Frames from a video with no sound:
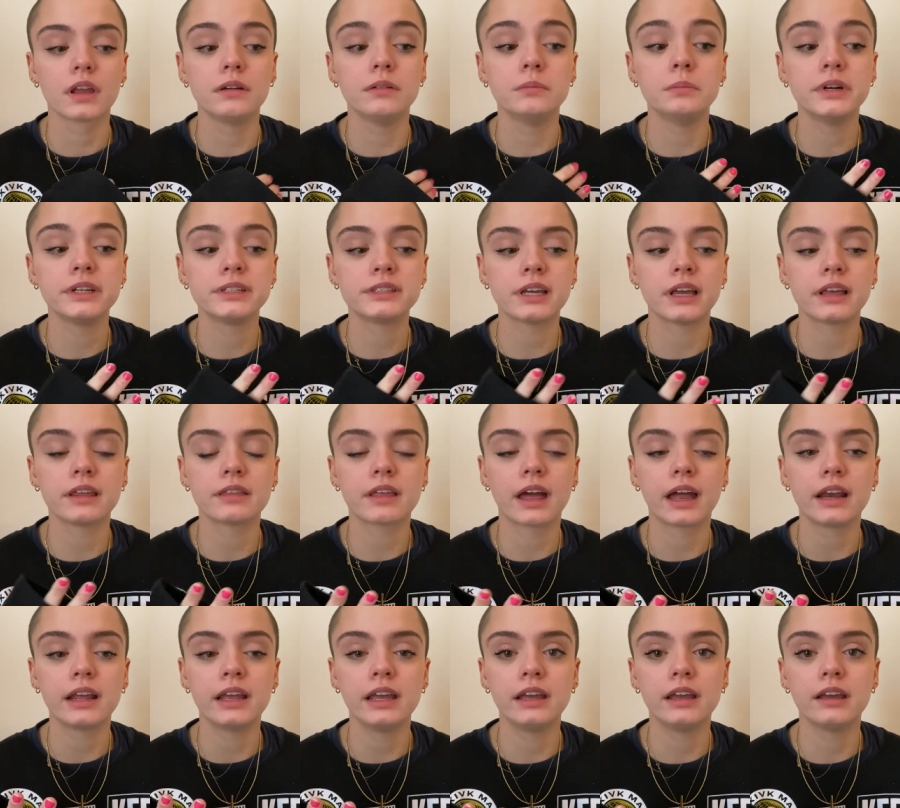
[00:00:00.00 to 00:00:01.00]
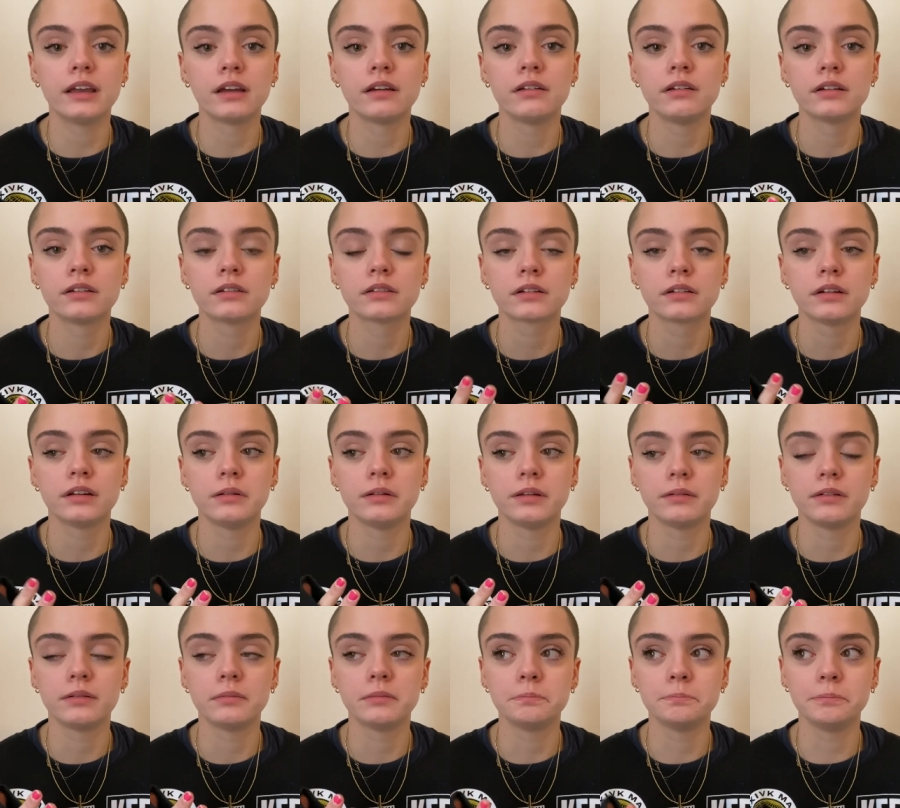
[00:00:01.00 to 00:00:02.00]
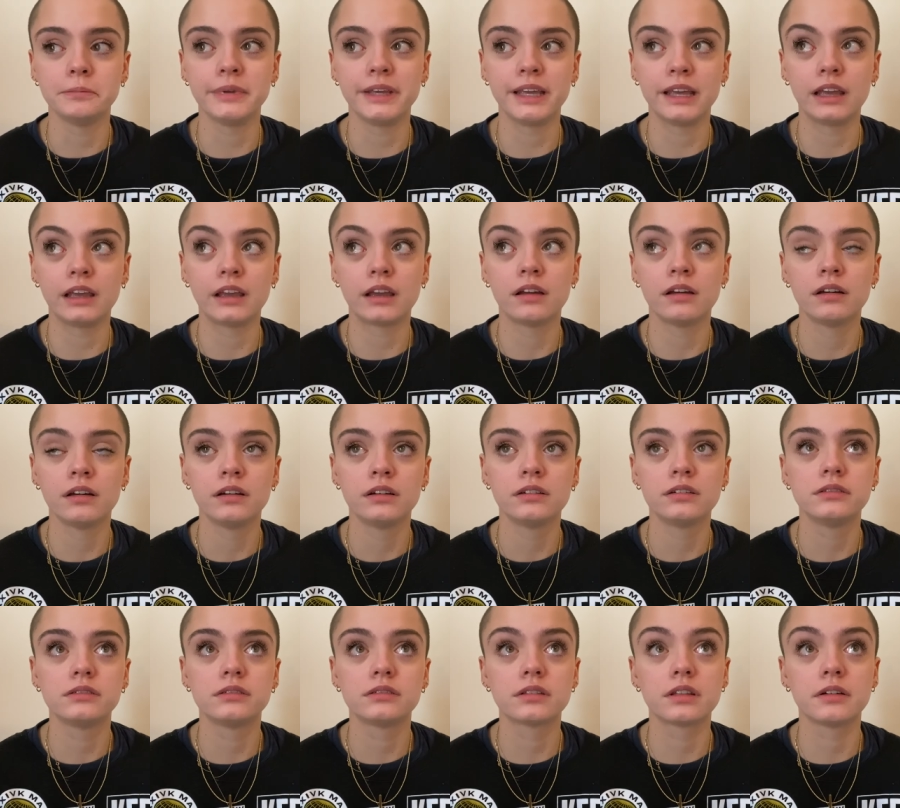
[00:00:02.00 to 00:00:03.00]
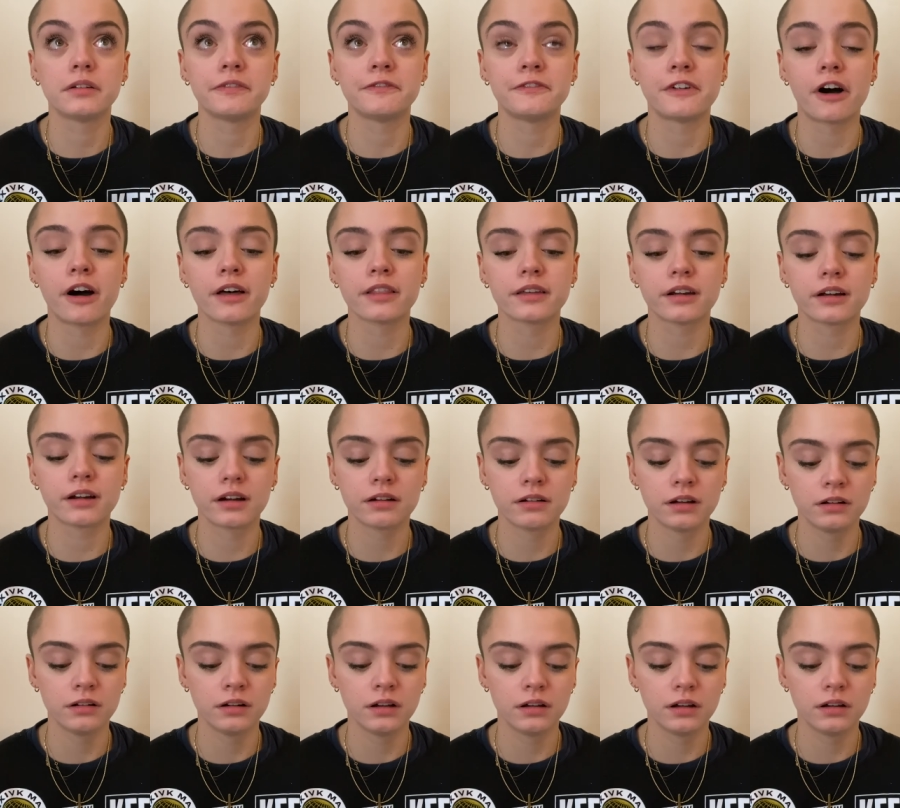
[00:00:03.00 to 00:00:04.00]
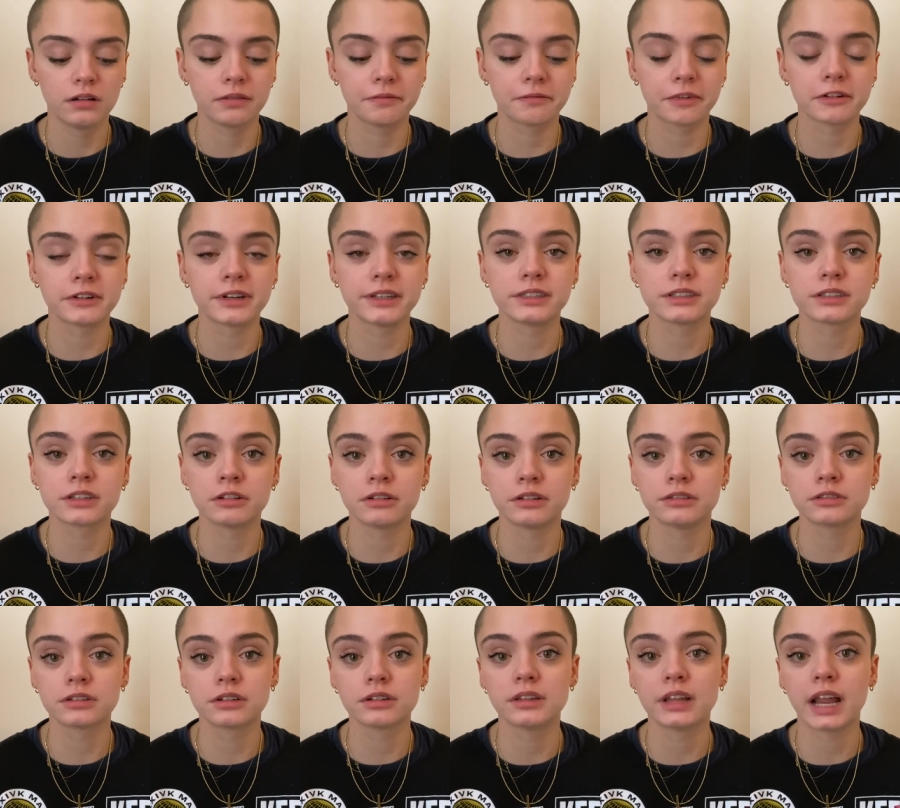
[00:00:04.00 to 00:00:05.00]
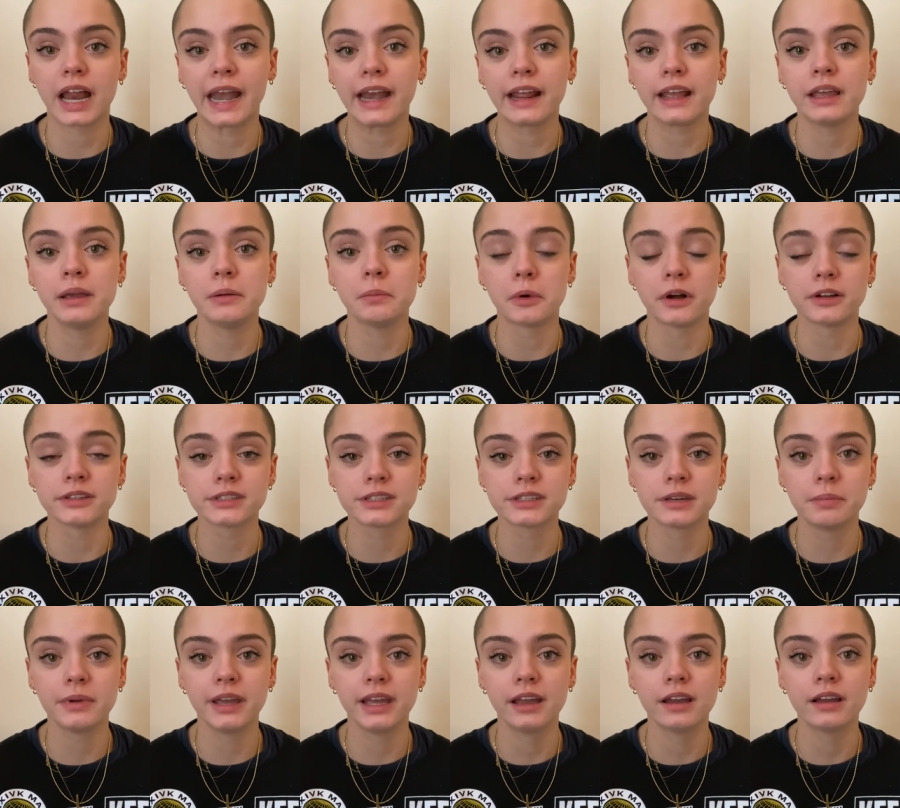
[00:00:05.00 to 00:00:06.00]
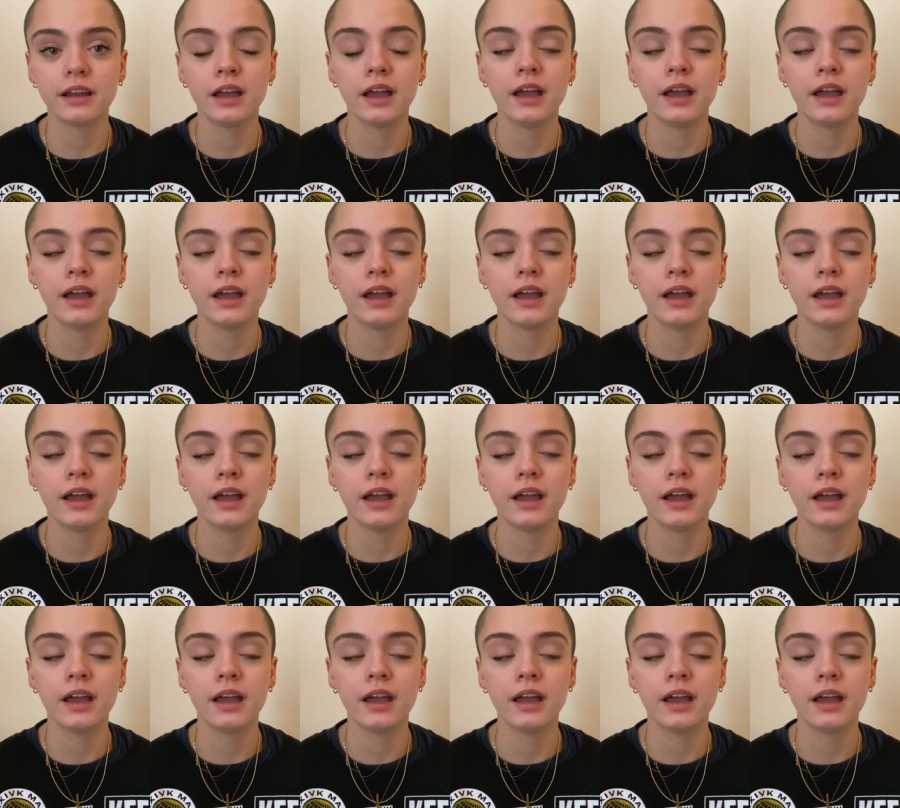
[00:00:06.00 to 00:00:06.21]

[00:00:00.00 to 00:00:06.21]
wishing that he could be the father for his children that he wants to be